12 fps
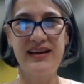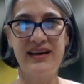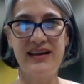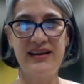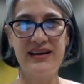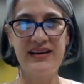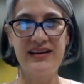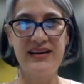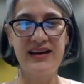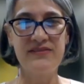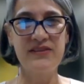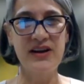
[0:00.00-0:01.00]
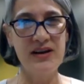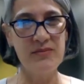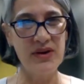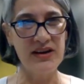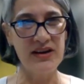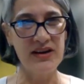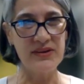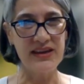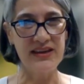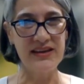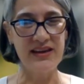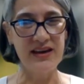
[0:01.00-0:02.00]
I've come up
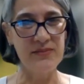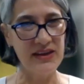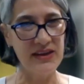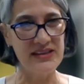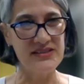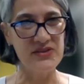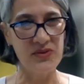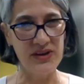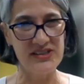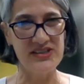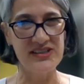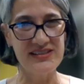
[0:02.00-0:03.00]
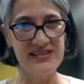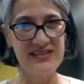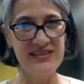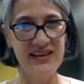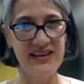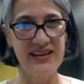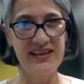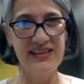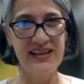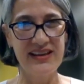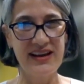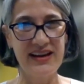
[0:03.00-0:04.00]
against questions
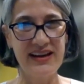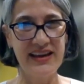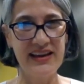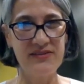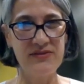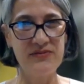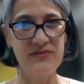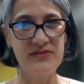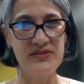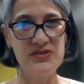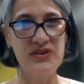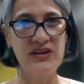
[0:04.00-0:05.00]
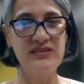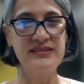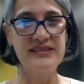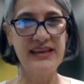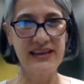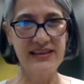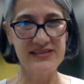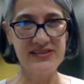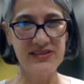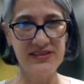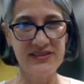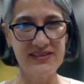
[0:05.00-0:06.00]
that I have struggled to answer.